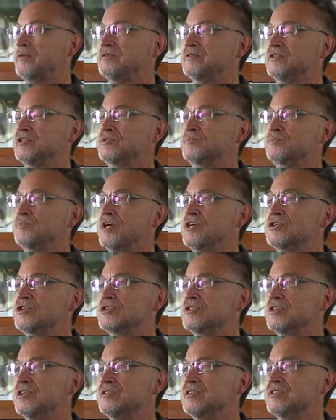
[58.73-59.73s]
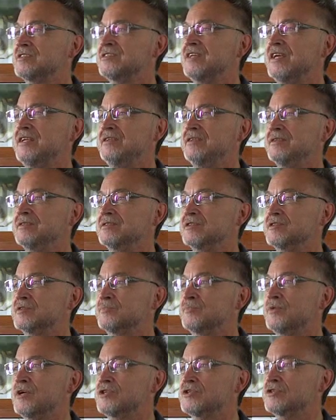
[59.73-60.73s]
This precious understanding, this
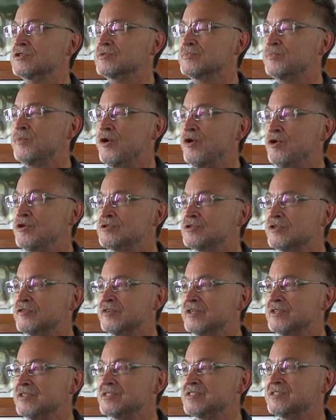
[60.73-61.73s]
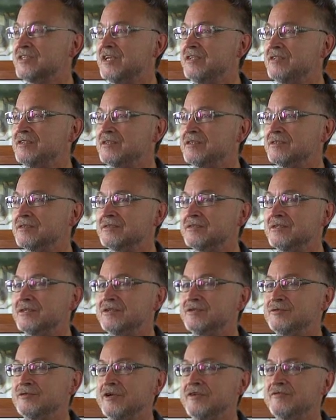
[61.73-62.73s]
precious pearls of understanding,
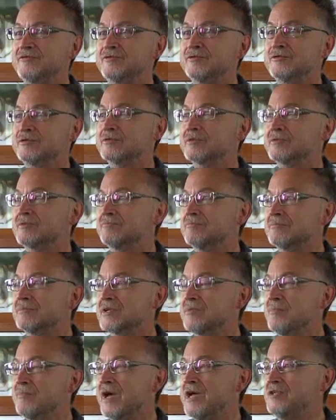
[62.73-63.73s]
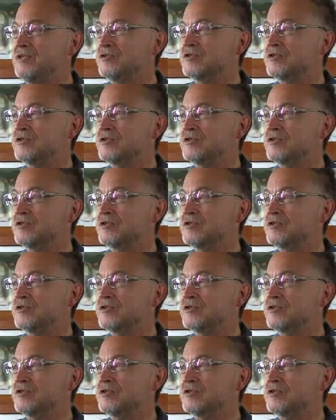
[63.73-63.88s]
you have to remind